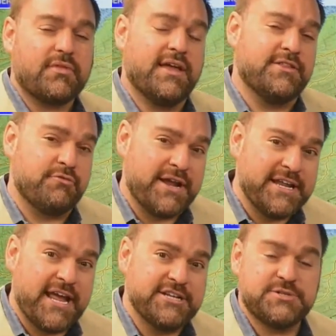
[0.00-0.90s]
and the rain
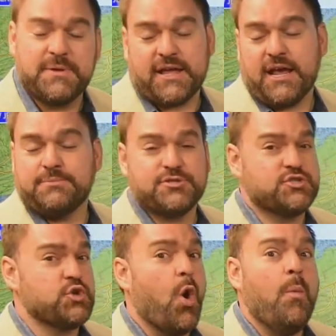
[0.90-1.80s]
gauge is picking up
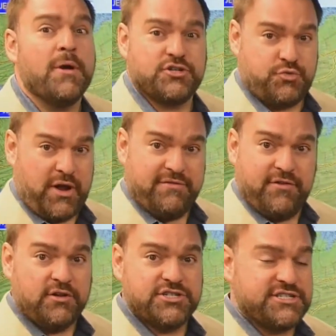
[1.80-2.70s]
so much
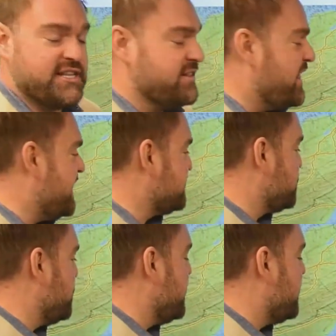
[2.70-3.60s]
rainfall just in the last
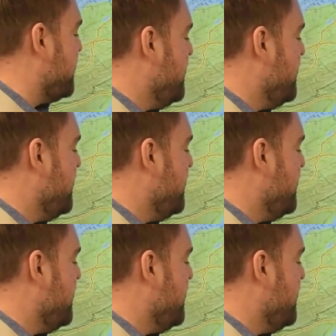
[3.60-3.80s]
week.